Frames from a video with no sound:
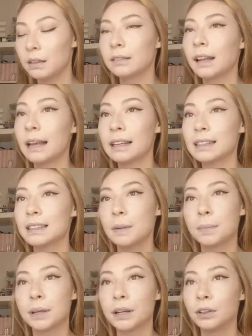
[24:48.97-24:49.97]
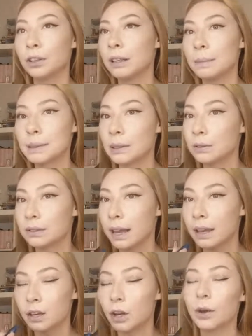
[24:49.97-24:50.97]
like, slippery on your lips all day,
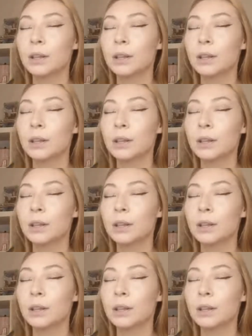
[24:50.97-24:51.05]
you know.